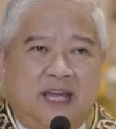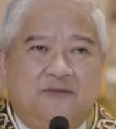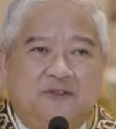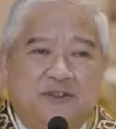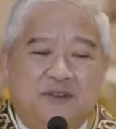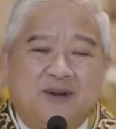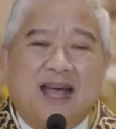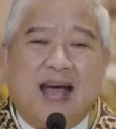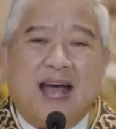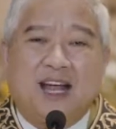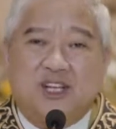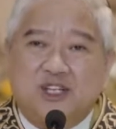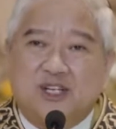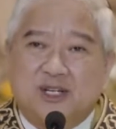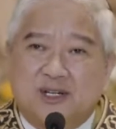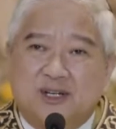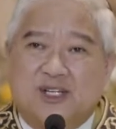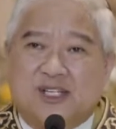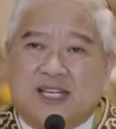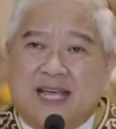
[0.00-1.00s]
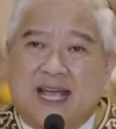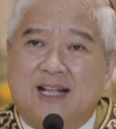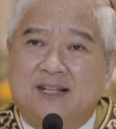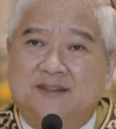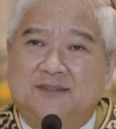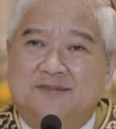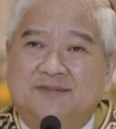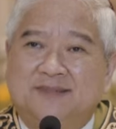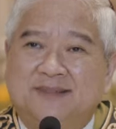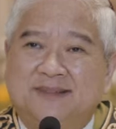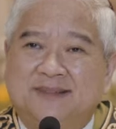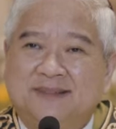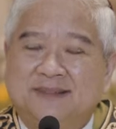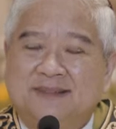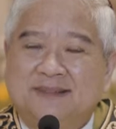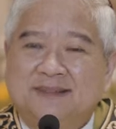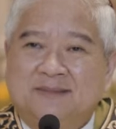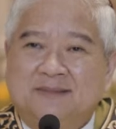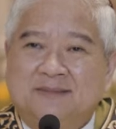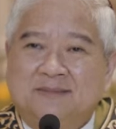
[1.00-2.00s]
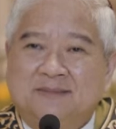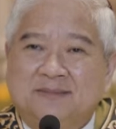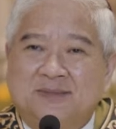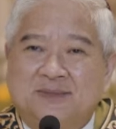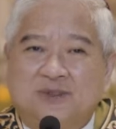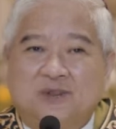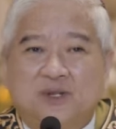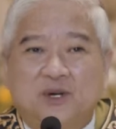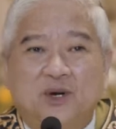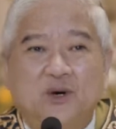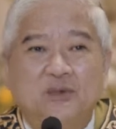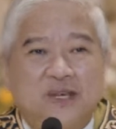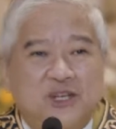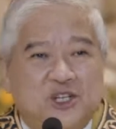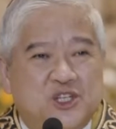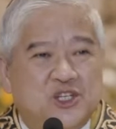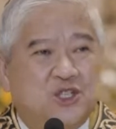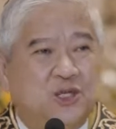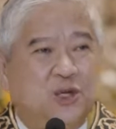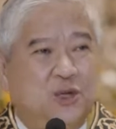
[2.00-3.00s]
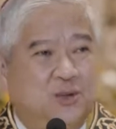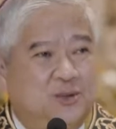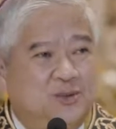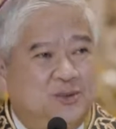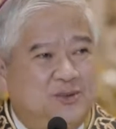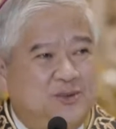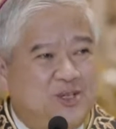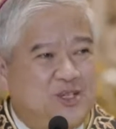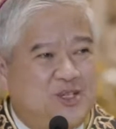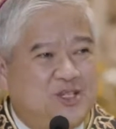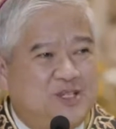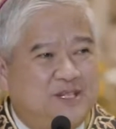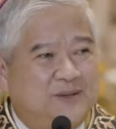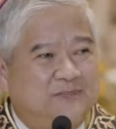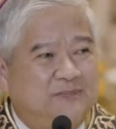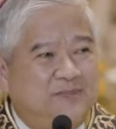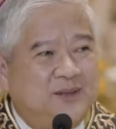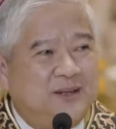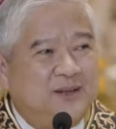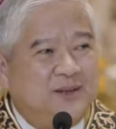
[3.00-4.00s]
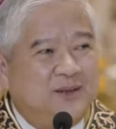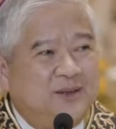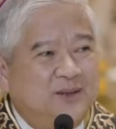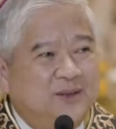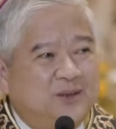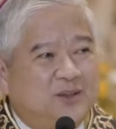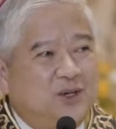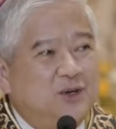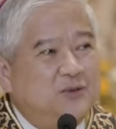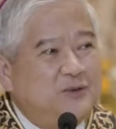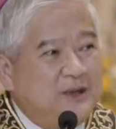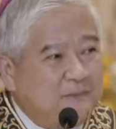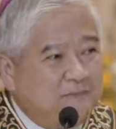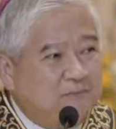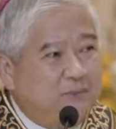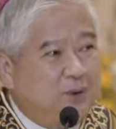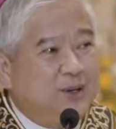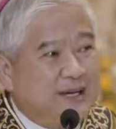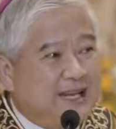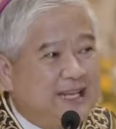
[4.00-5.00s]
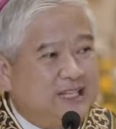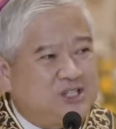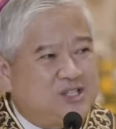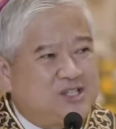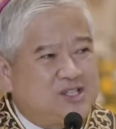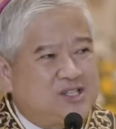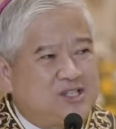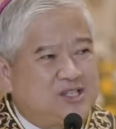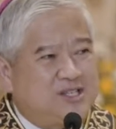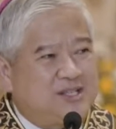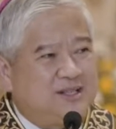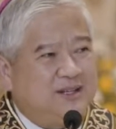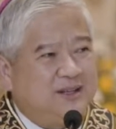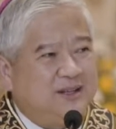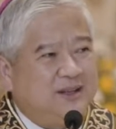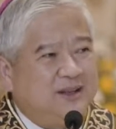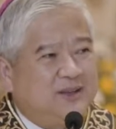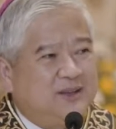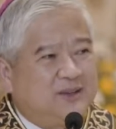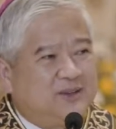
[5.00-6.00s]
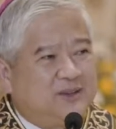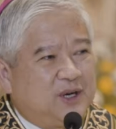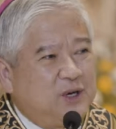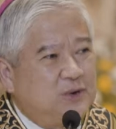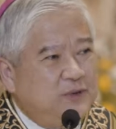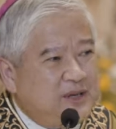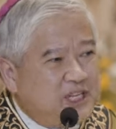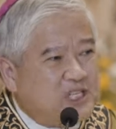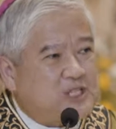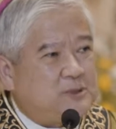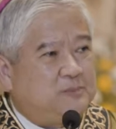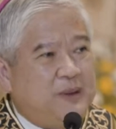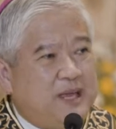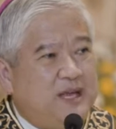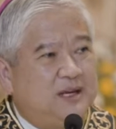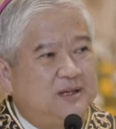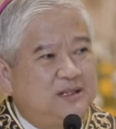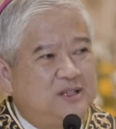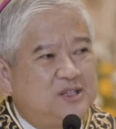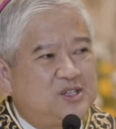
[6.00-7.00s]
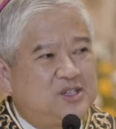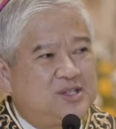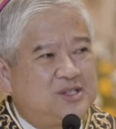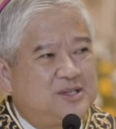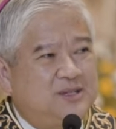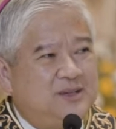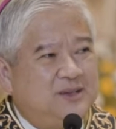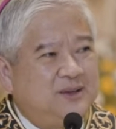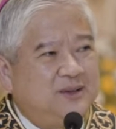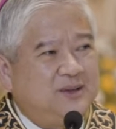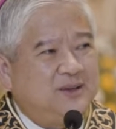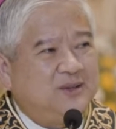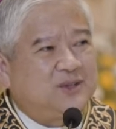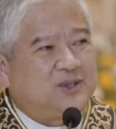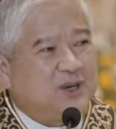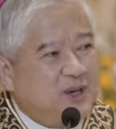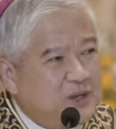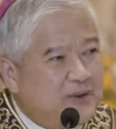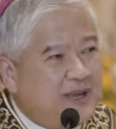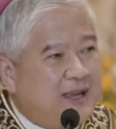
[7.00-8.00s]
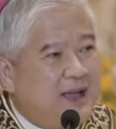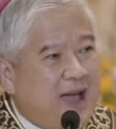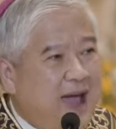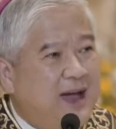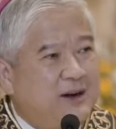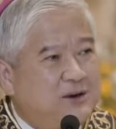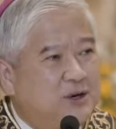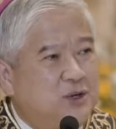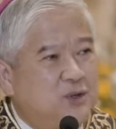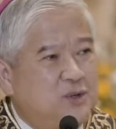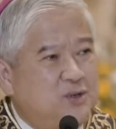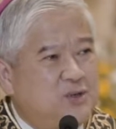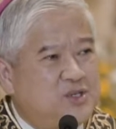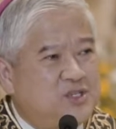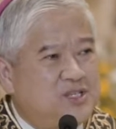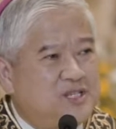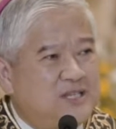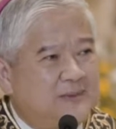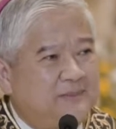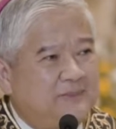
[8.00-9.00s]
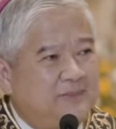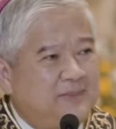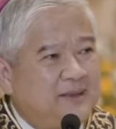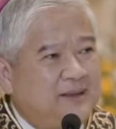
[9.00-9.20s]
If you catch yourself throwing stones, throwing bullets, throwing spears, throwing arrows,